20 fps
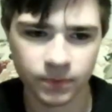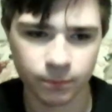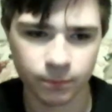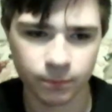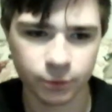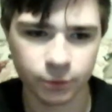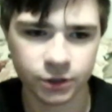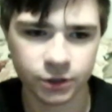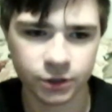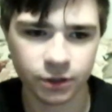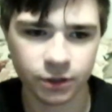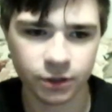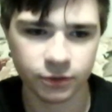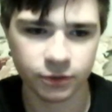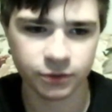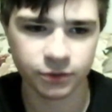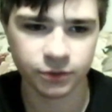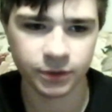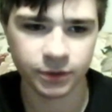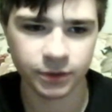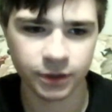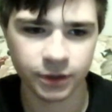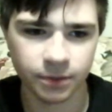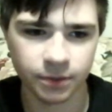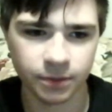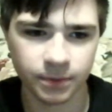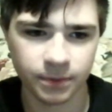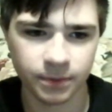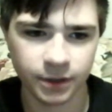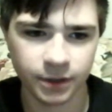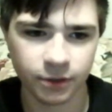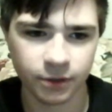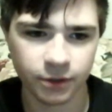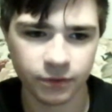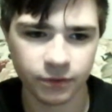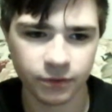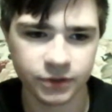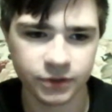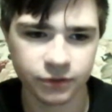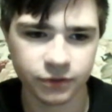Appreciate y'all tuning in and being here.
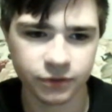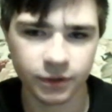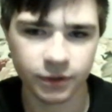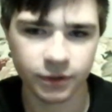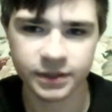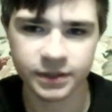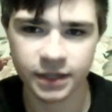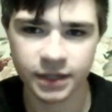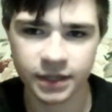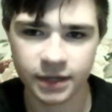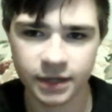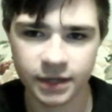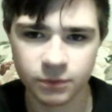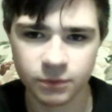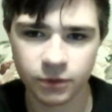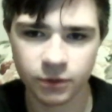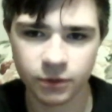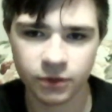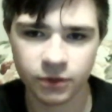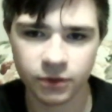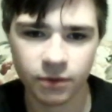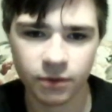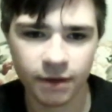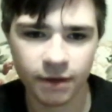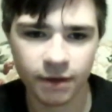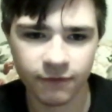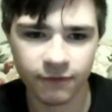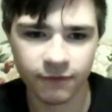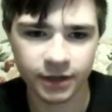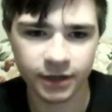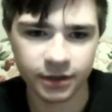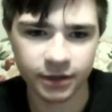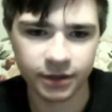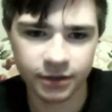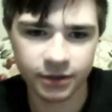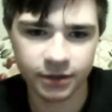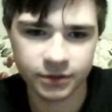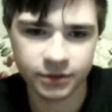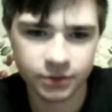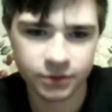This is crazy, guys. Wanted to go live for the end of
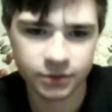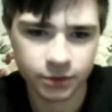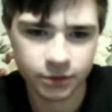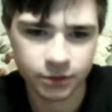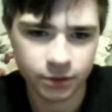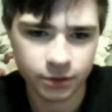this.